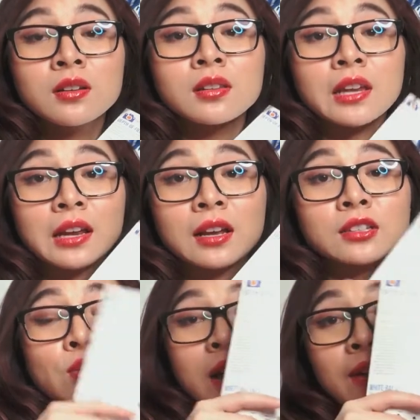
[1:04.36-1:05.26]
things
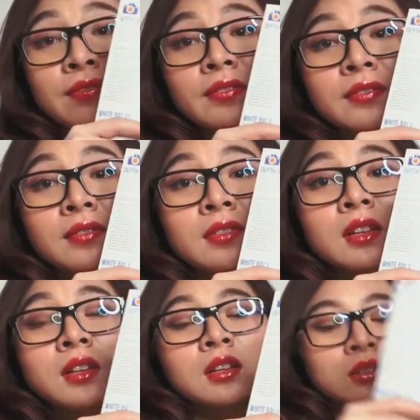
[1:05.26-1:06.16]
you have
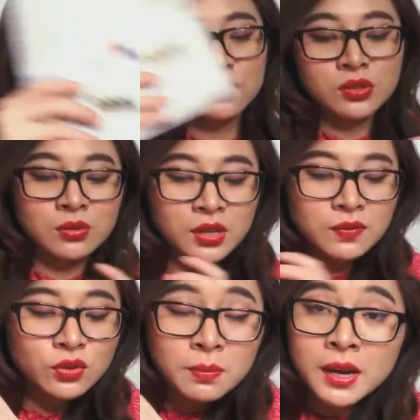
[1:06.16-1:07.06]
to give
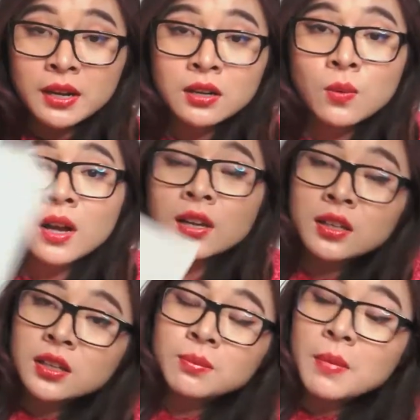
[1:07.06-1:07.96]
you the better
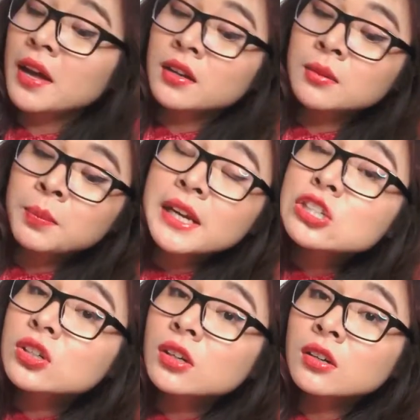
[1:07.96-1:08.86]
quality, better
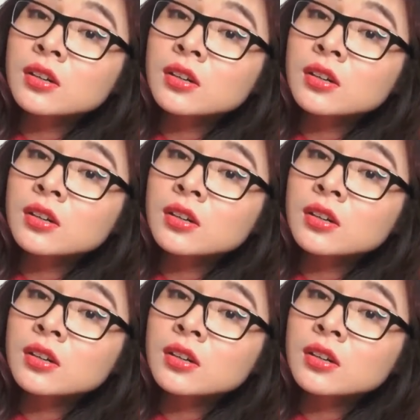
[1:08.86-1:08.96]
picture.